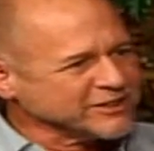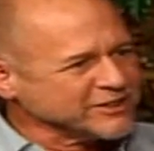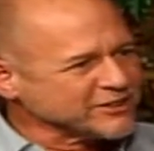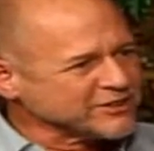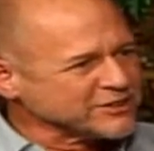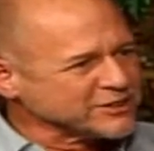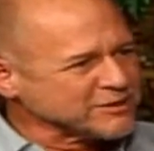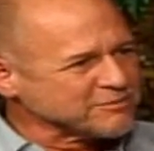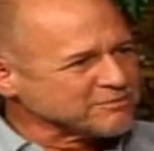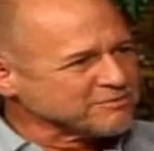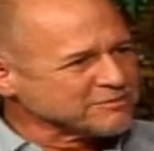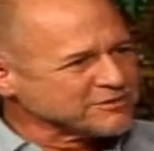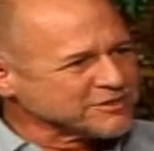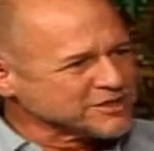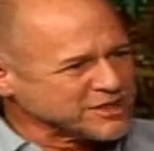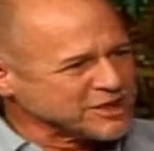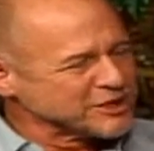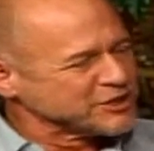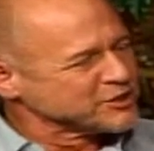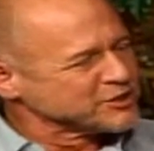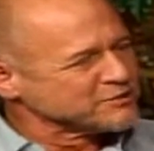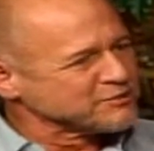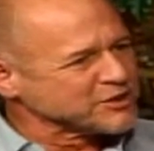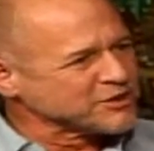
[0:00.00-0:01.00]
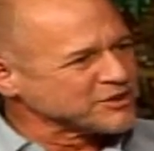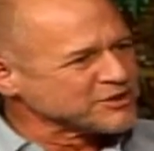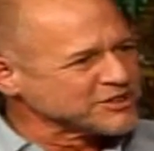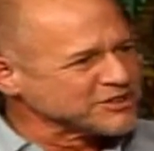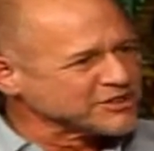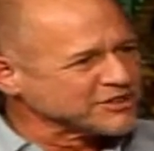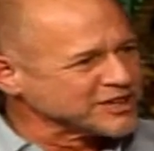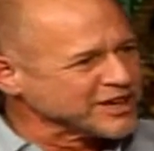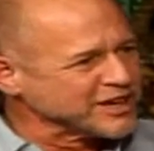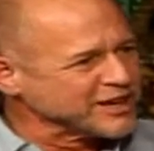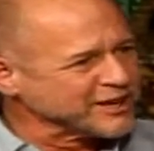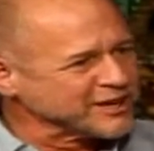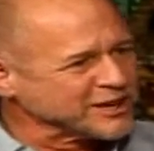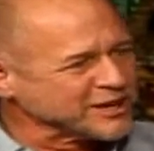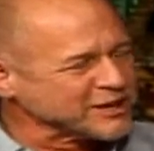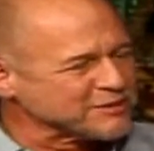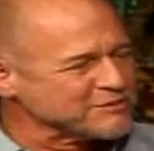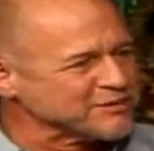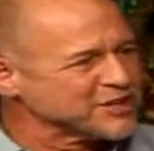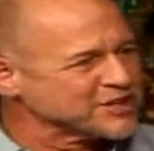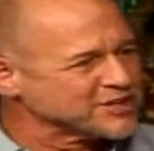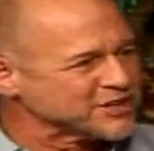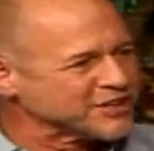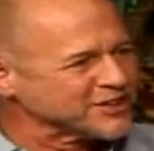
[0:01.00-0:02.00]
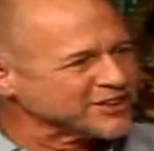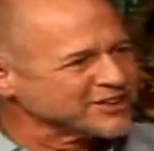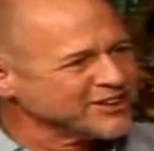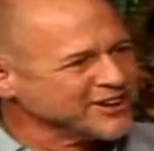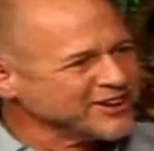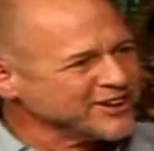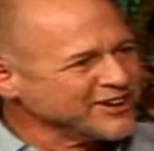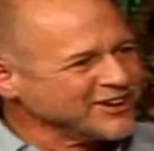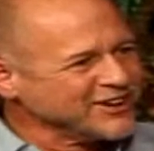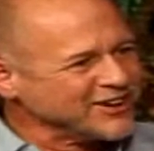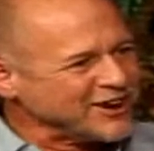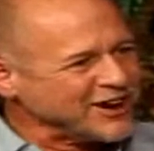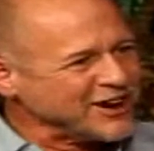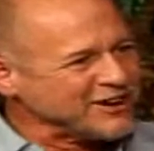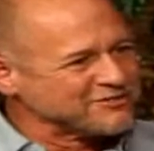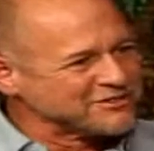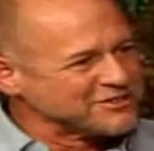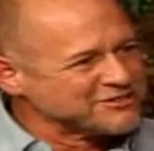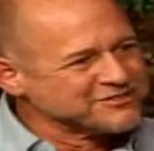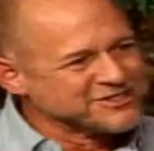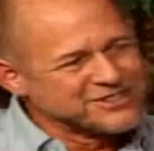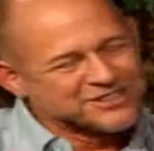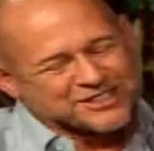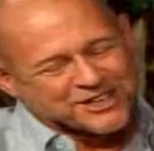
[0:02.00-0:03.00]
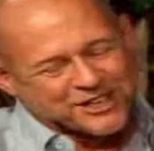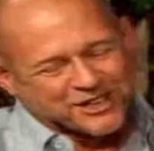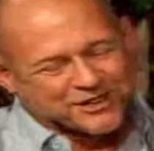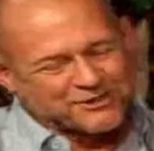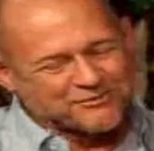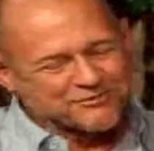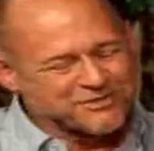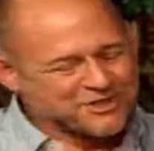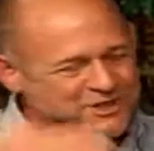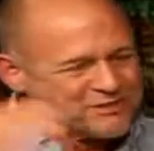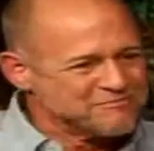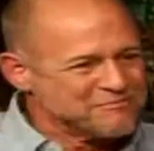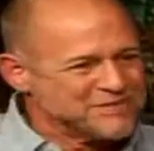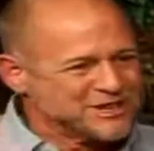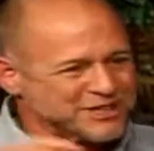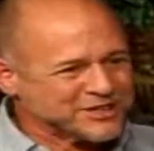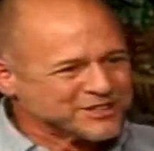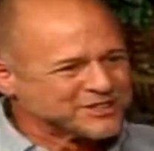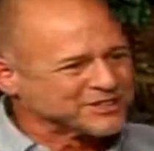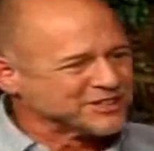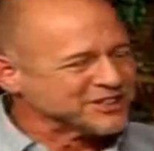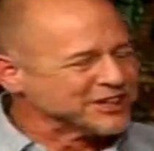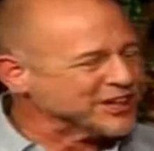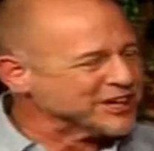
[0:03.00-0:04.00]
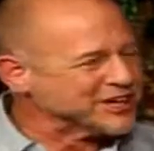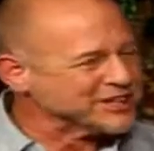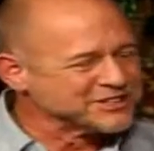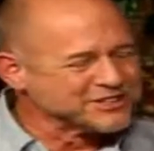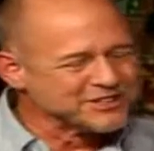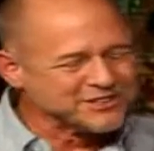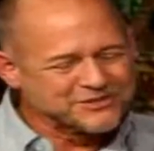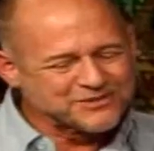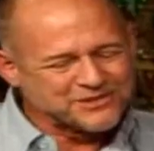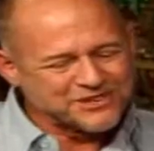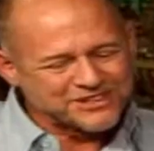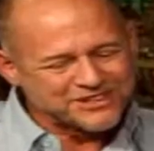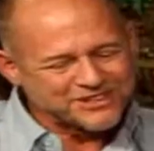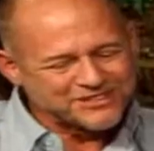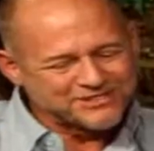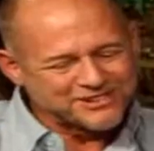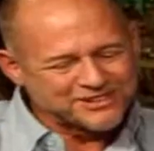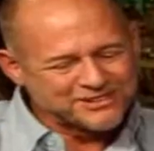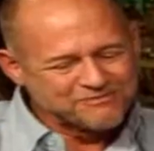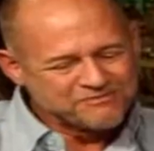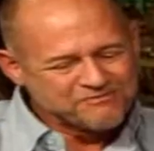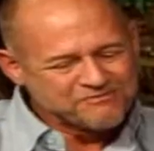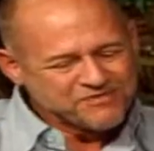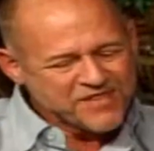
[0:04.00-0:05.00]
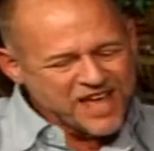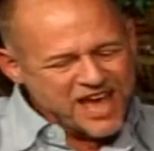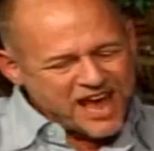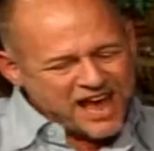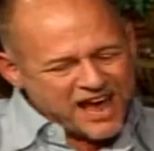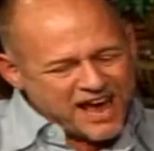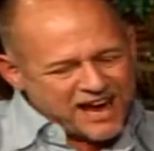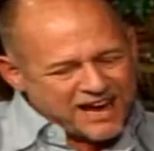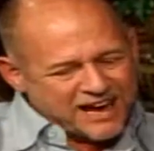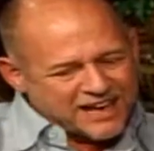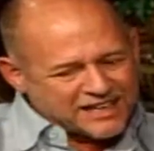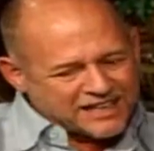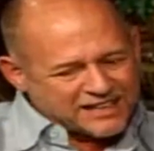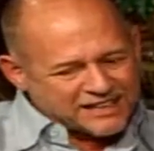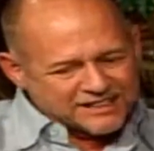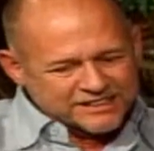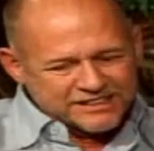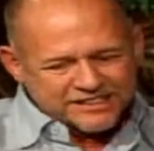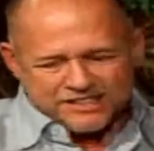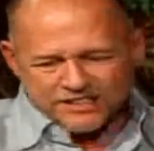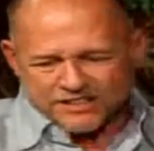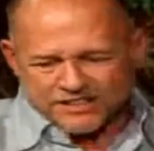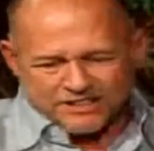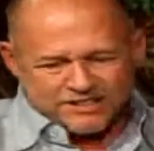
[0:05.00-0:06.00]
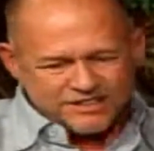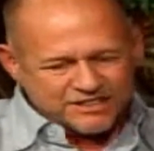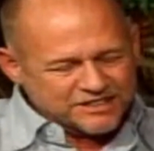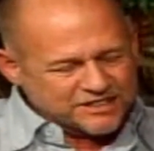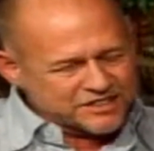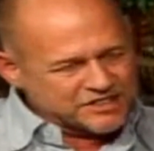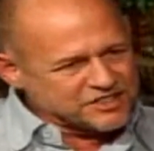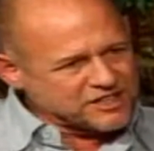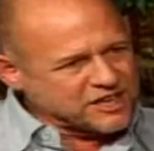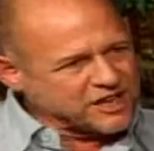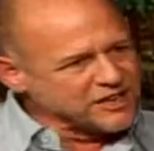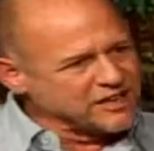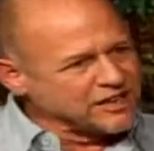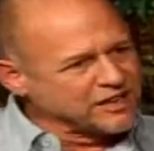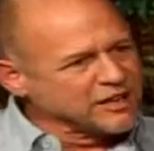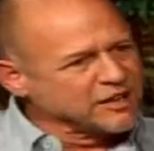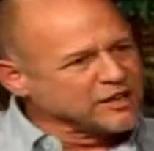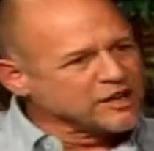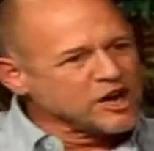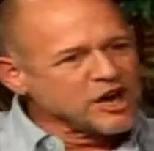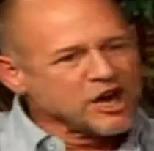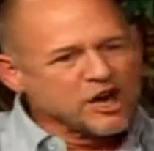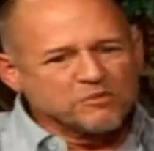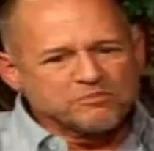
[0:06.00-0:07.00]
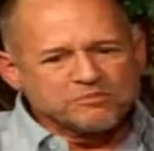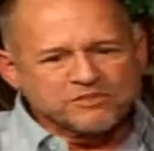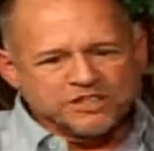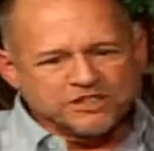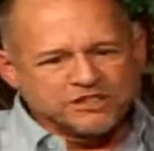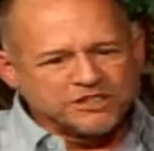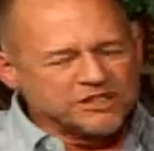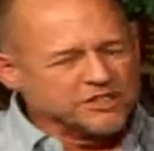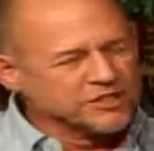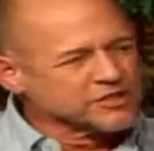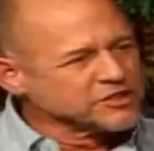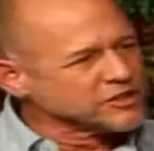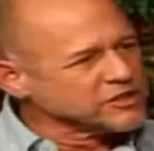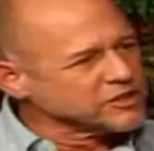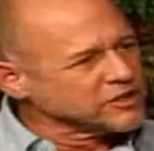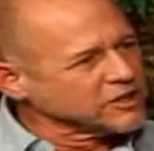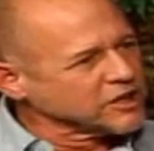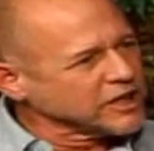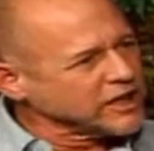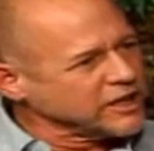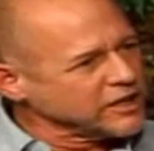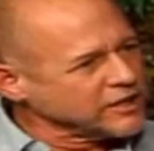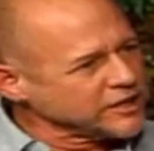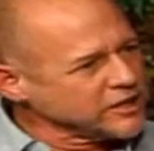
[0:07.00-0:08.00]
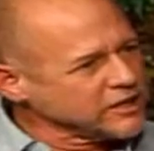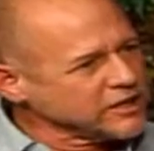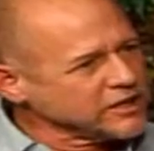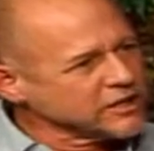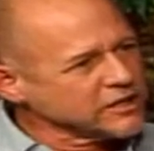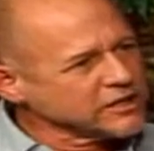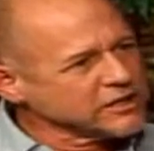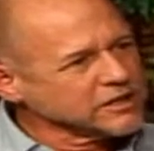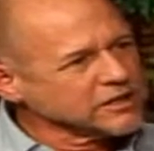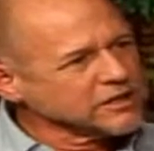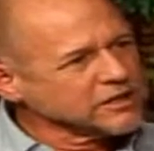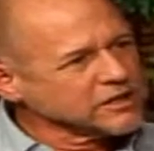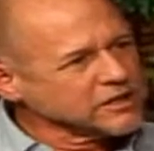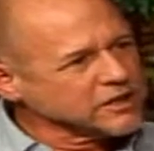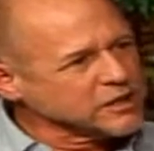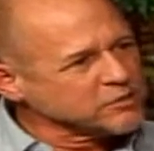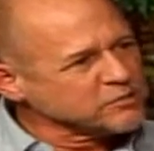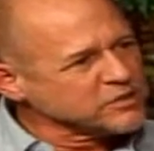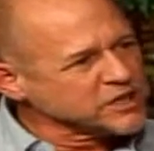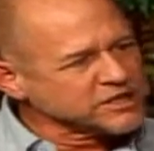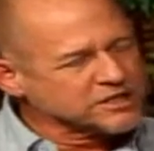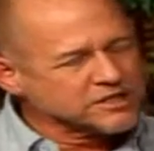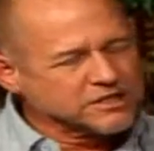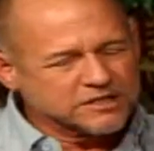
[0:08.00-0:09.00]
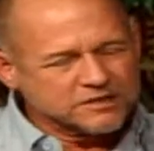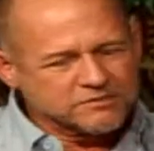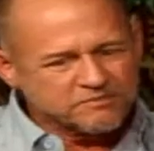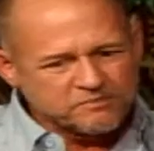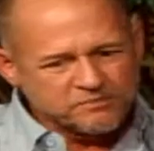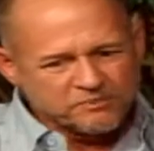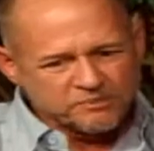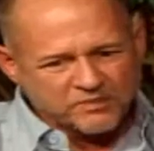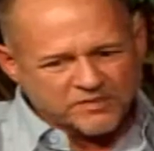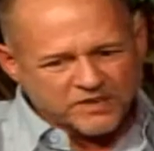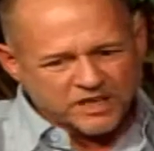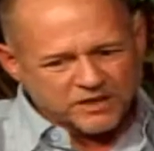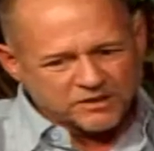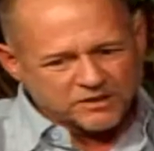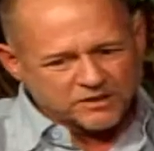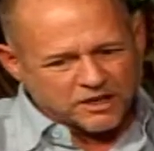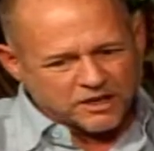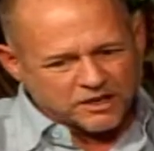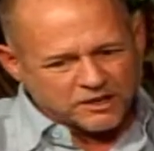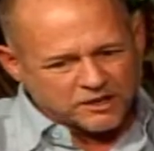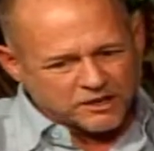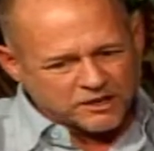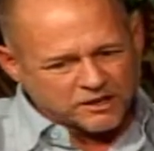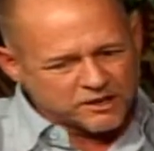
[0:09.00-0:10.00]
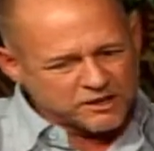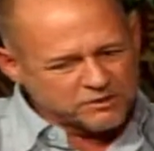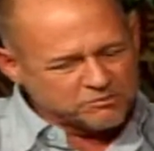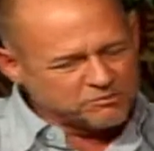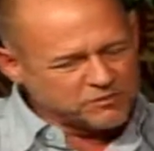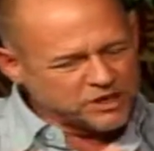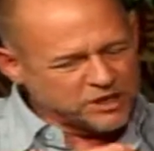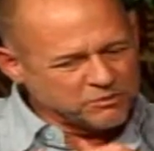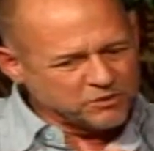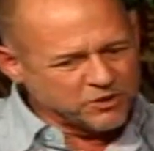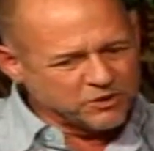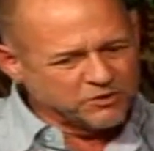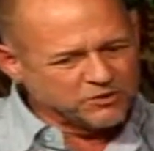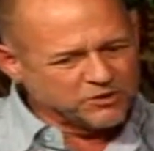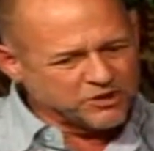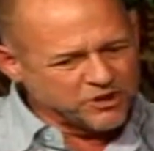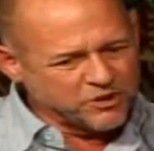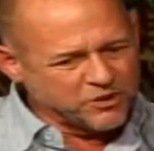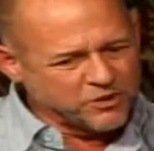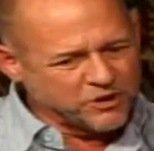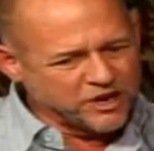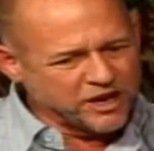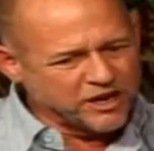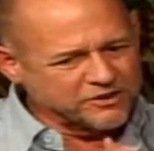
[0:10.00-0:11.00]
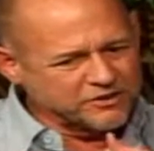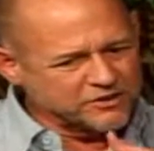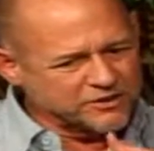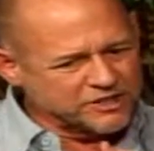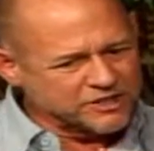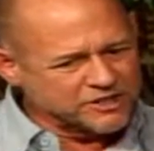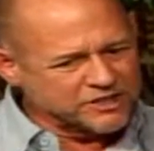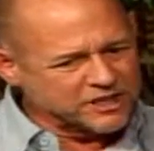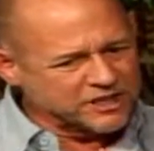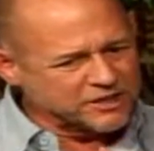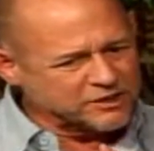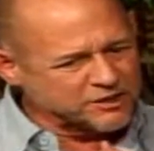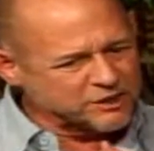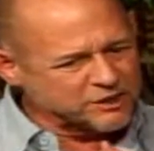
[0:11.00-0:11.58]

some salesperson is getting a commission off of to sell them the biggest lens or whatever, to setting it up, to digital editing, because again, people don't understand